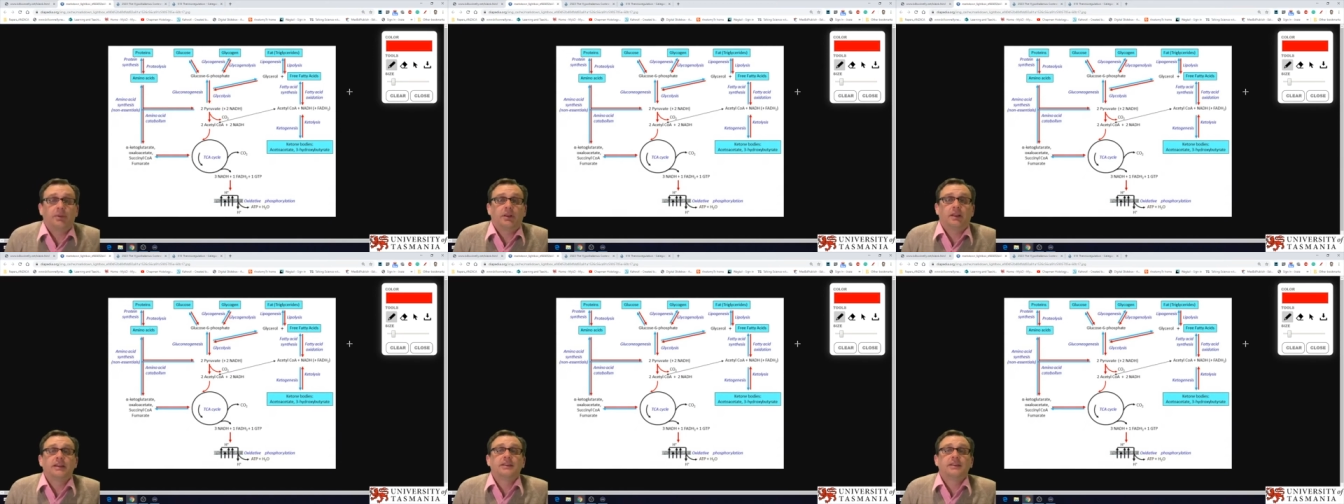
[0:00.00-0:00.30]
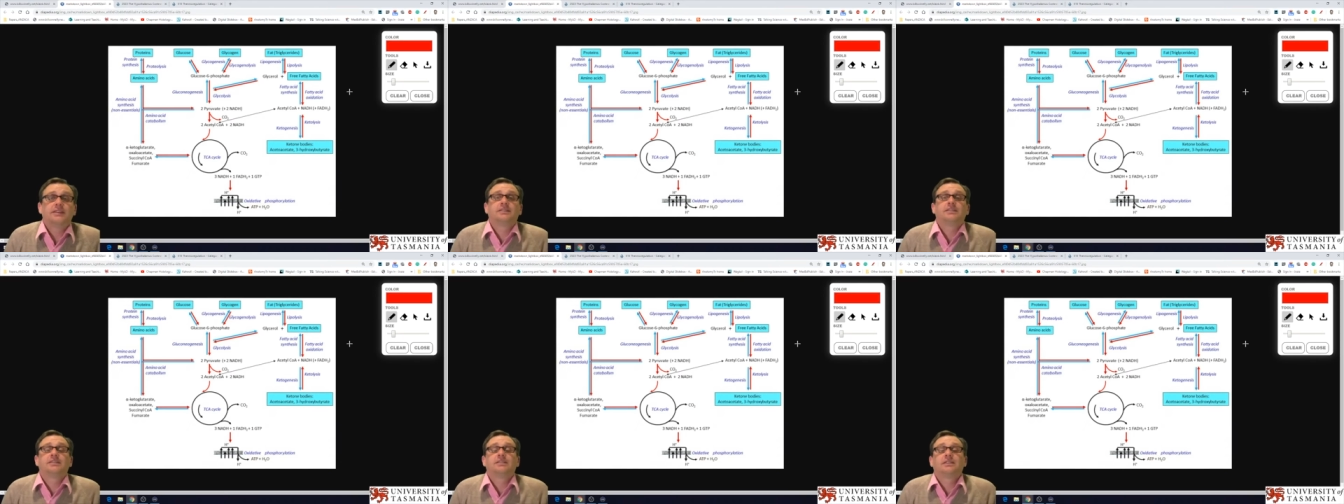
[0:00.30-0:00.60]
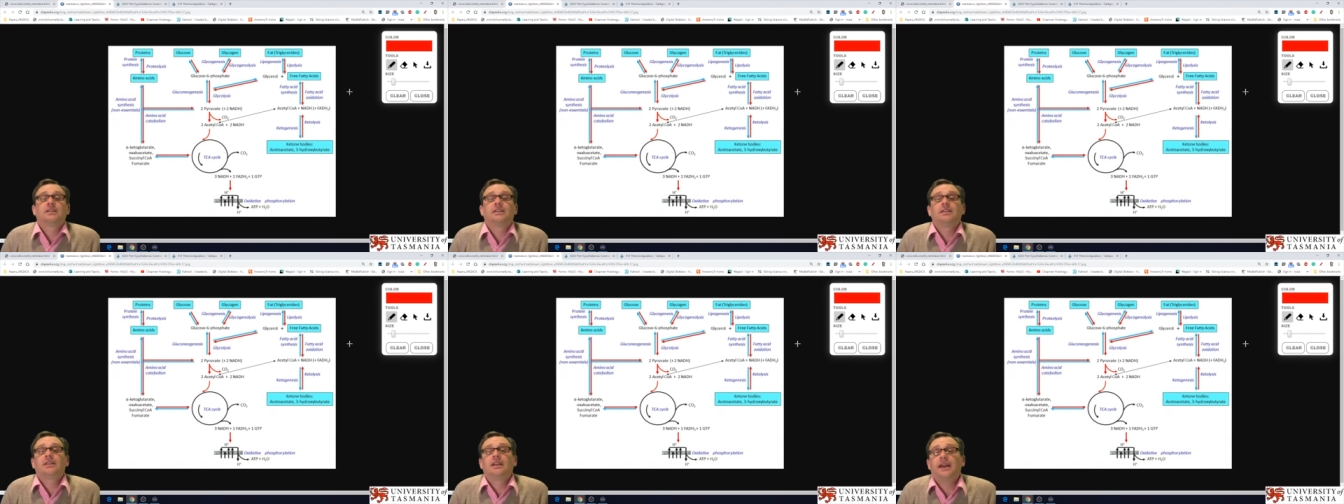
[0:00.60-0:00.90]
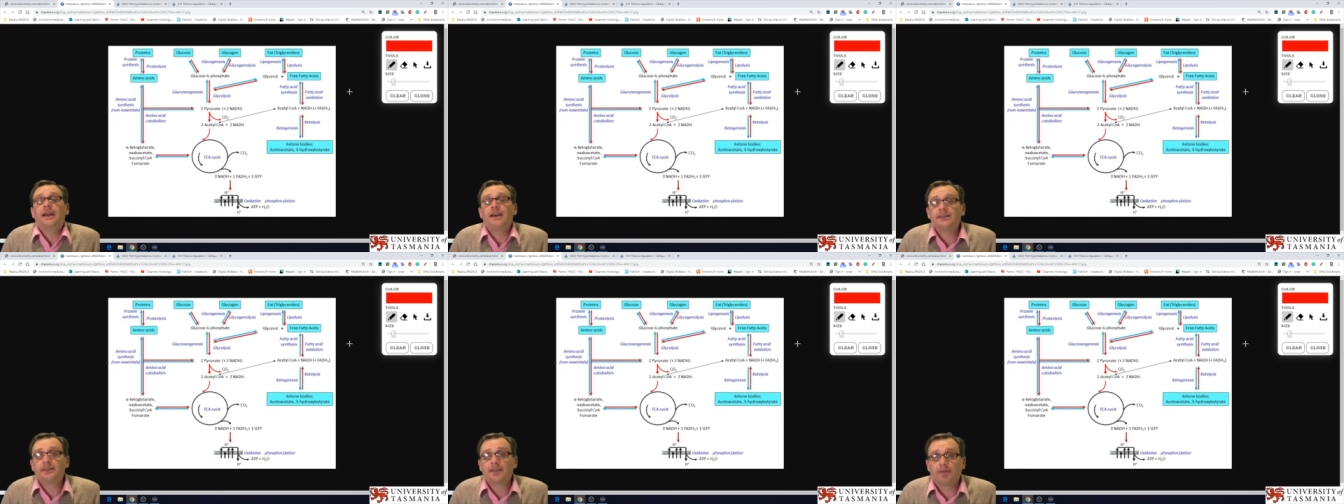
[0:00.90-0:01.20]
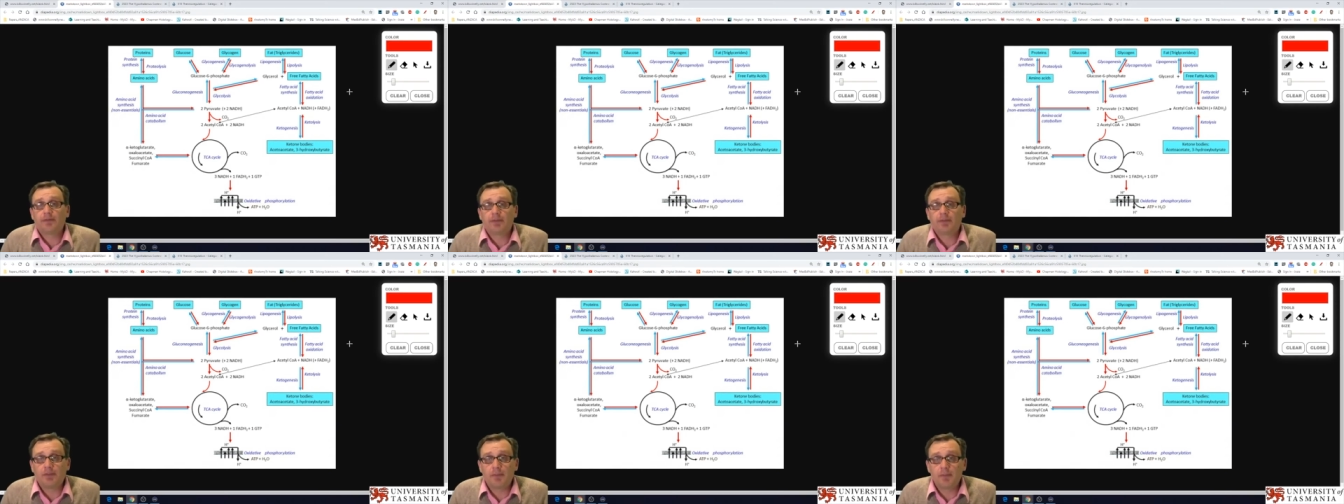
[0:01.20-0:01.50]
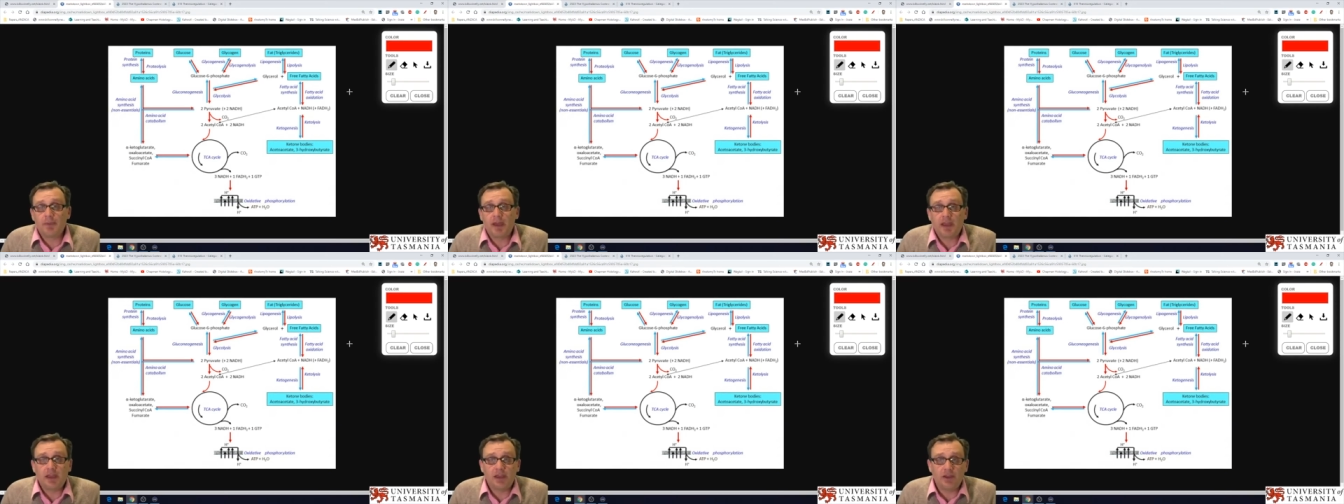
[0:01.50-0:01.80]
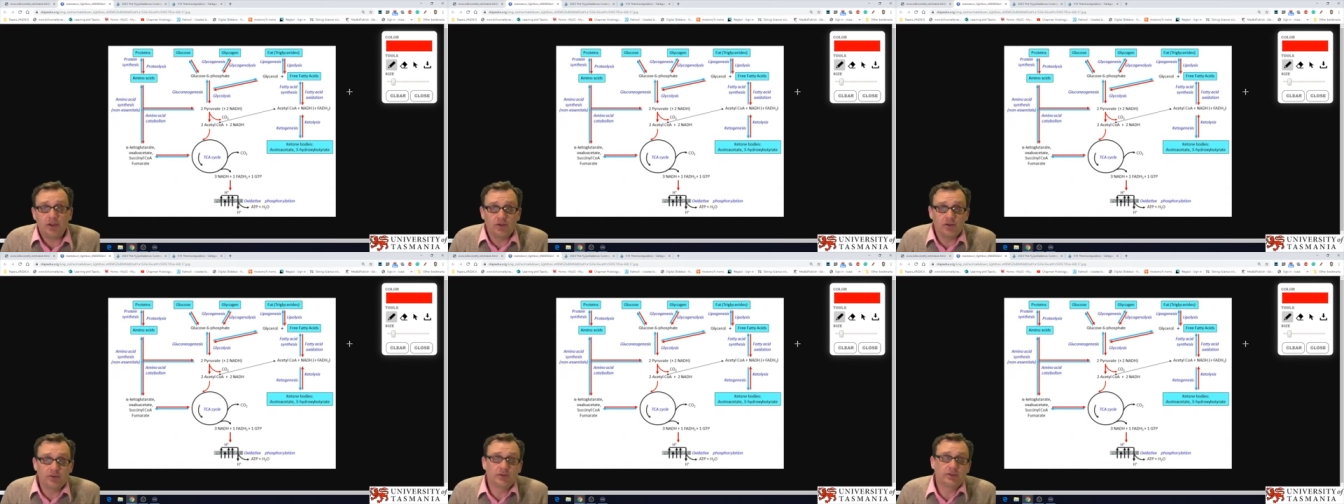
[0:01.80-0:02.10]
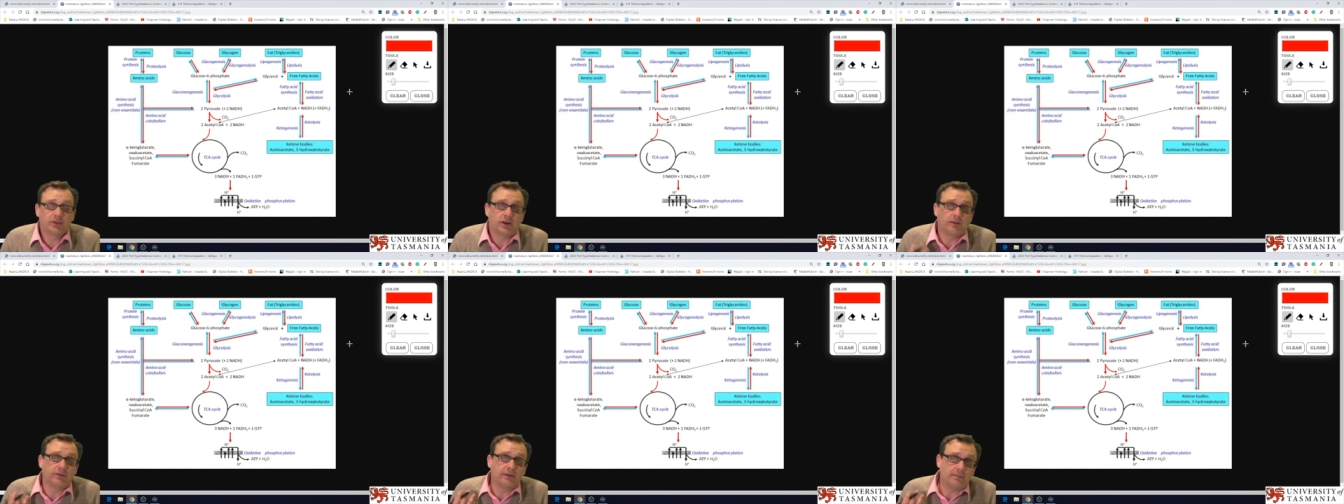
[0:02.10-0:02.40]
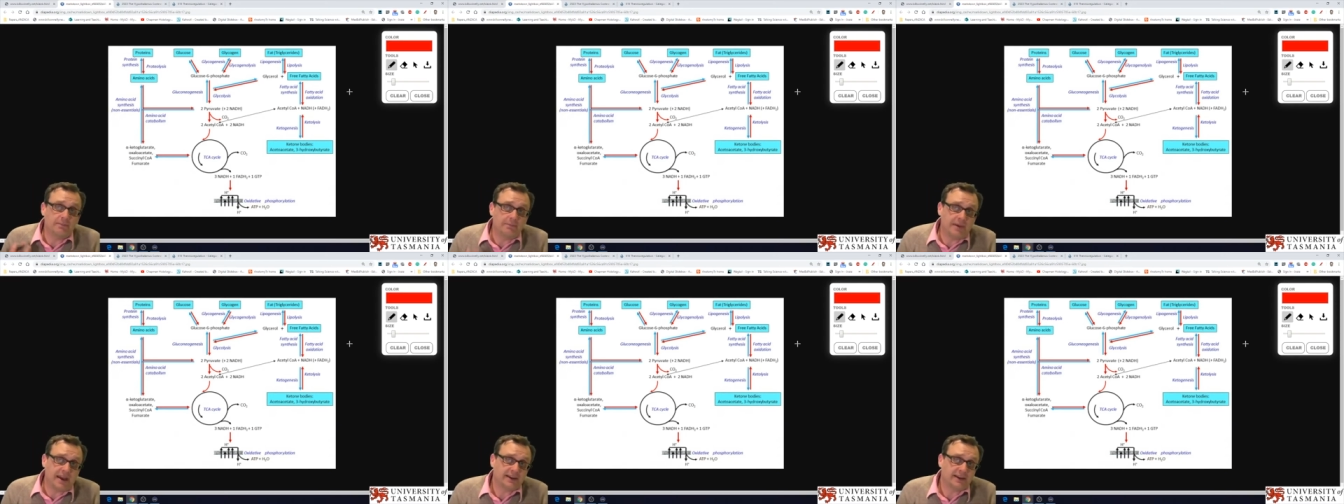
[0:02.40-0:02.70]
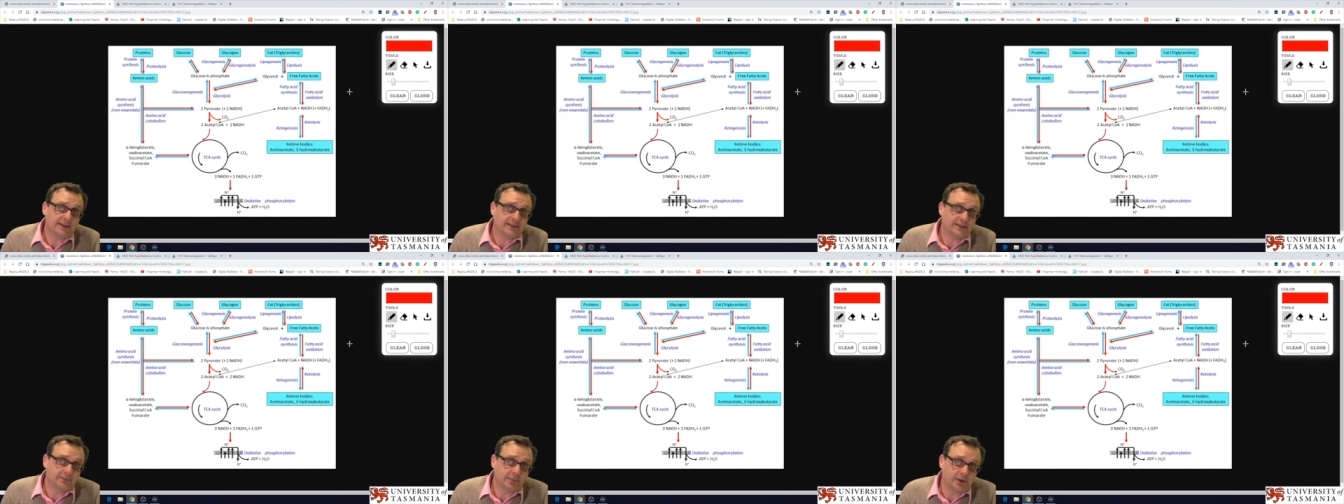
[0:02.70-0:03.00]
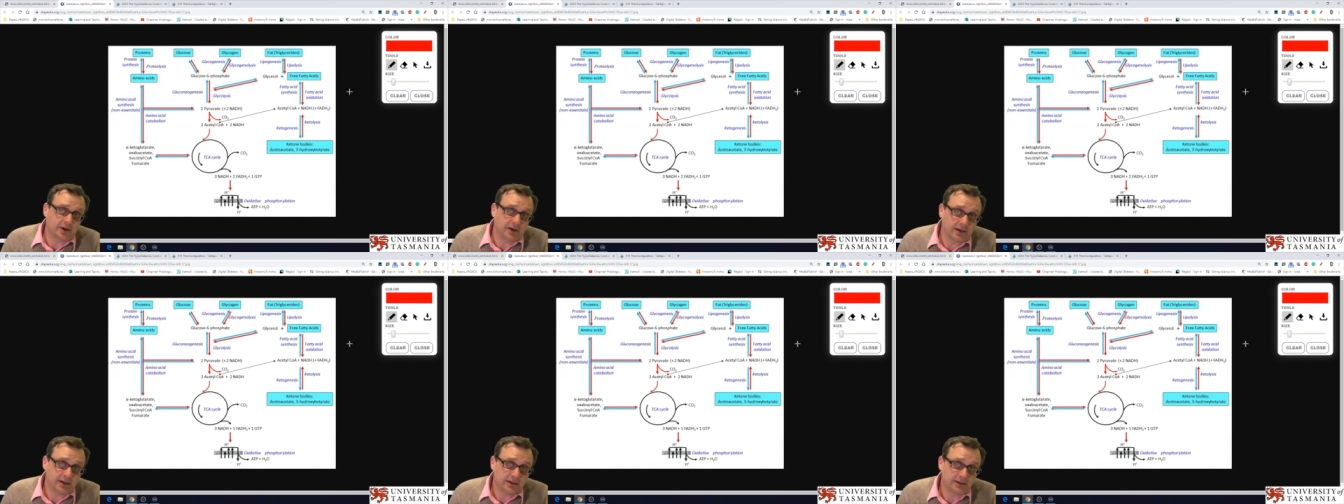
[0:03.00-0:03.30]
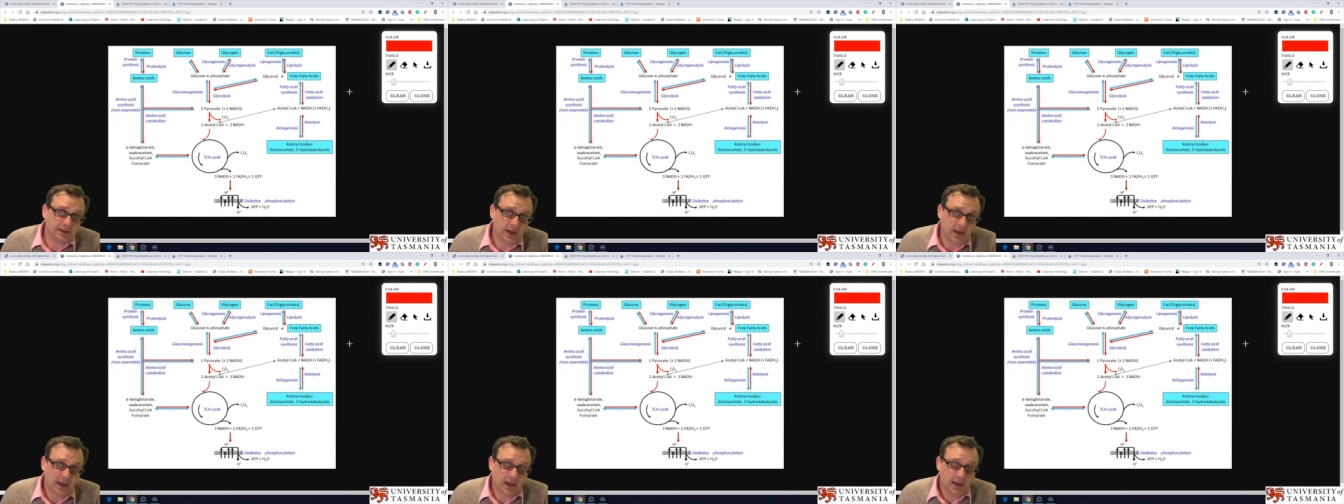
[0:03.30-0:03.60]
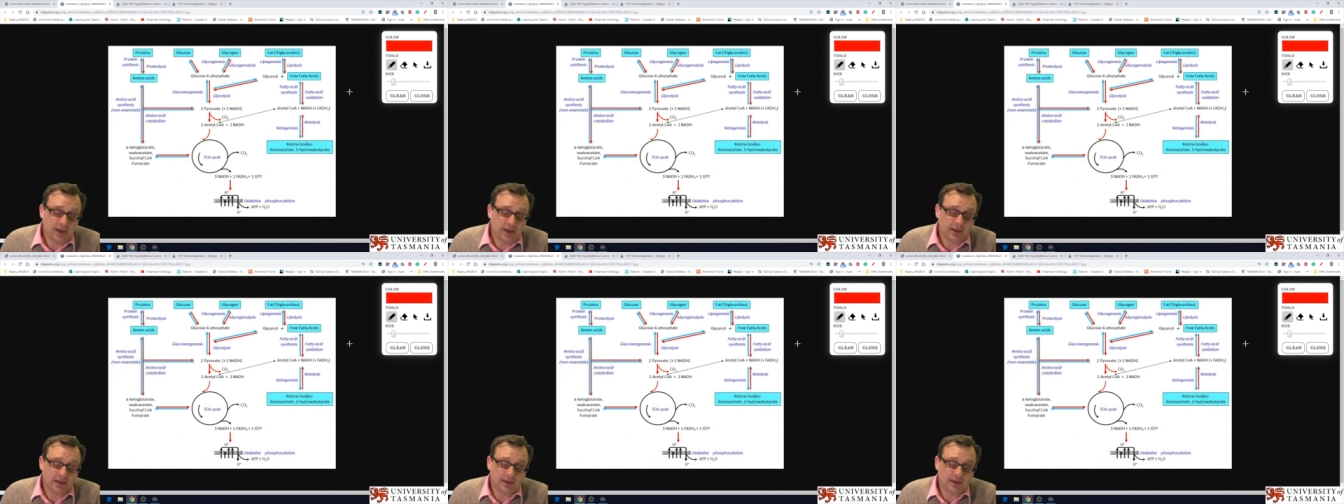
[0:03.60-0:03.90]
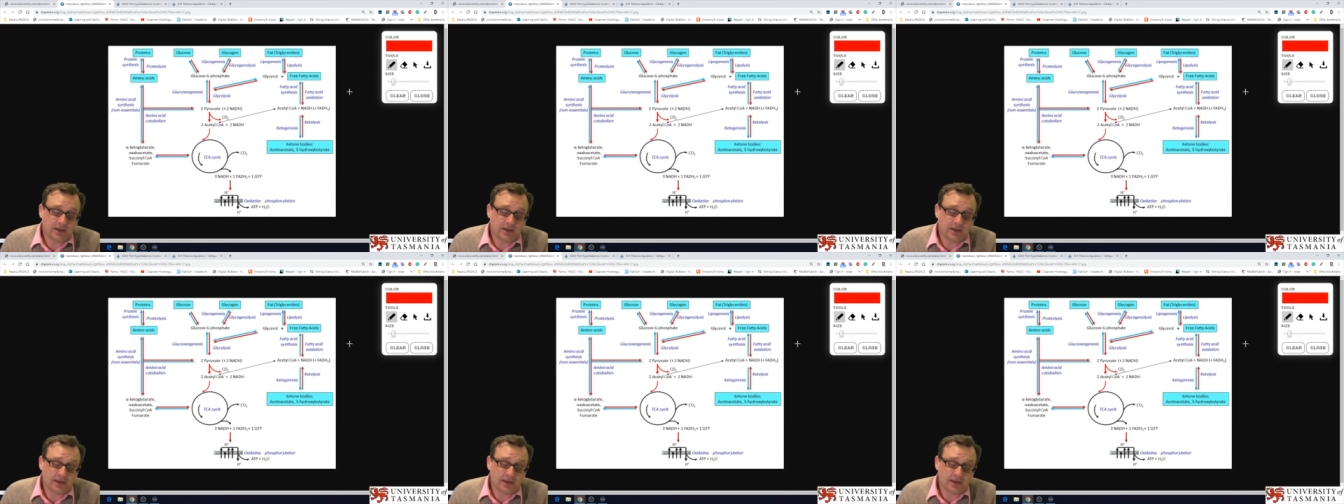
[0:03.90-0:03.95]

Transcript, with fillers: in place that allows us to make use of and maximize